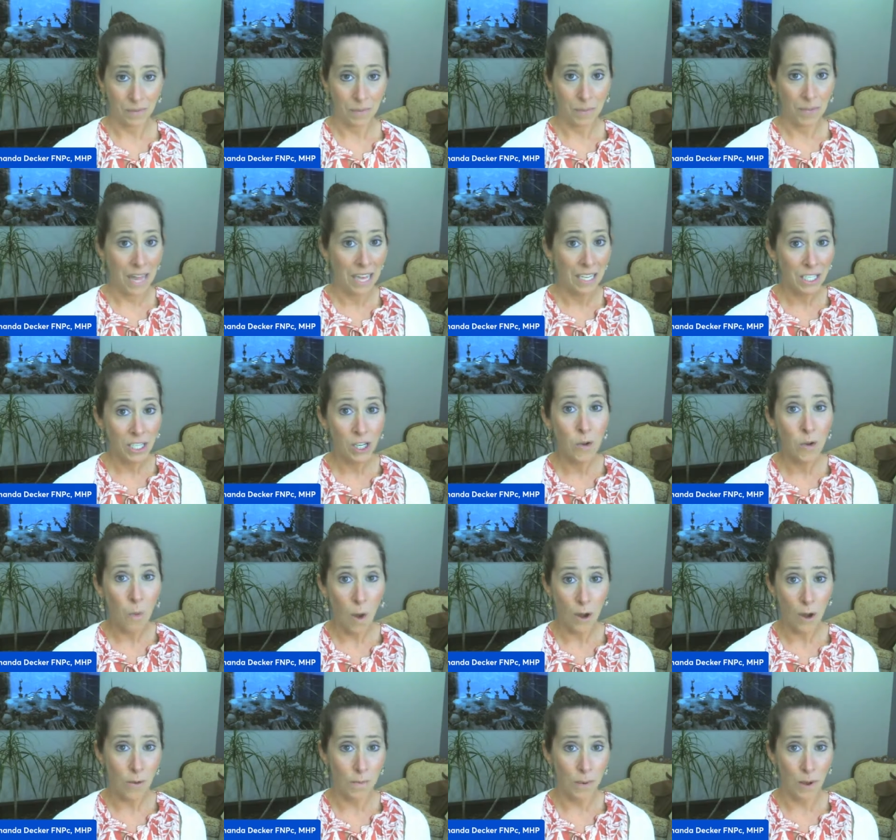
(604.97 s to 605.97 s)
Plastic
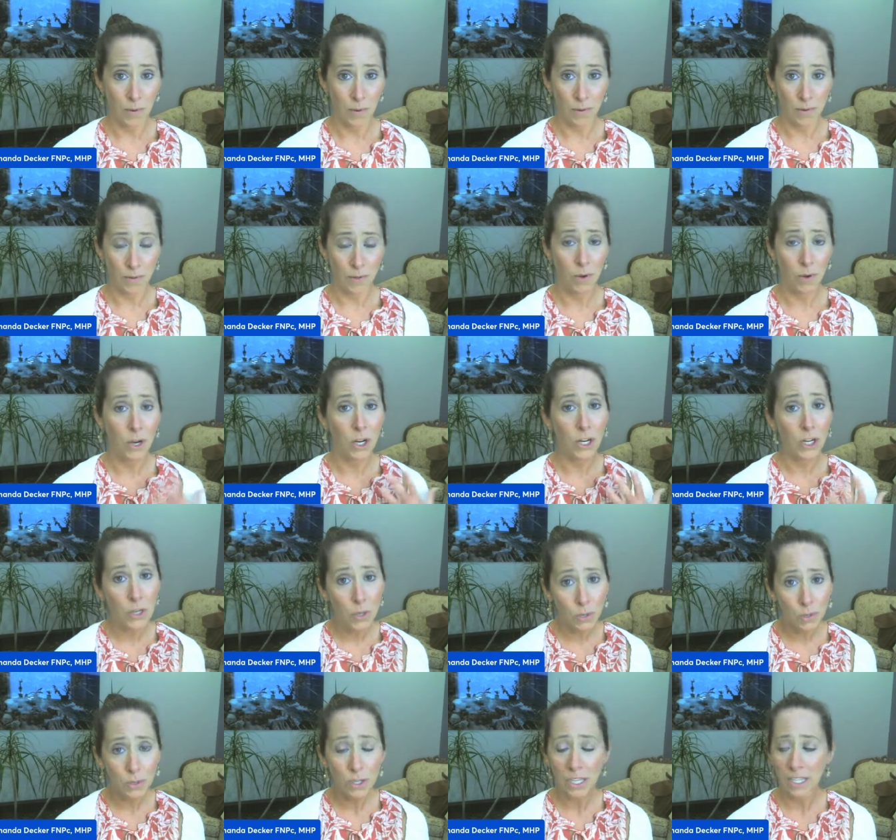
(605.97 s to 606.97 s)
water bottles are a
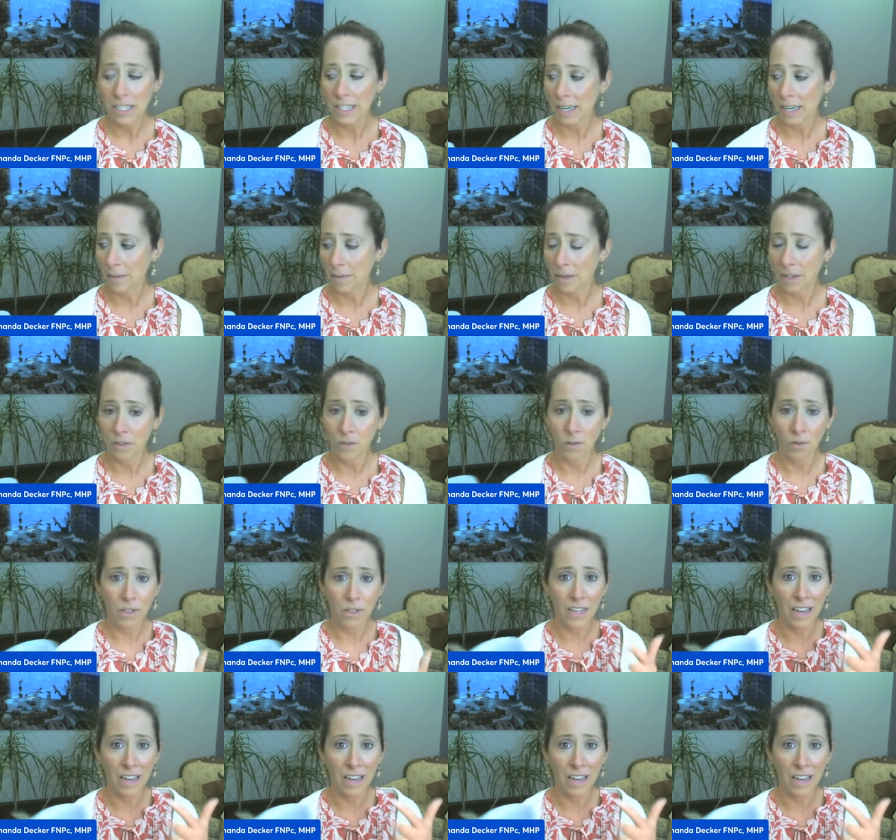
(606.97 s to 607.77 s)
huge contaminant source.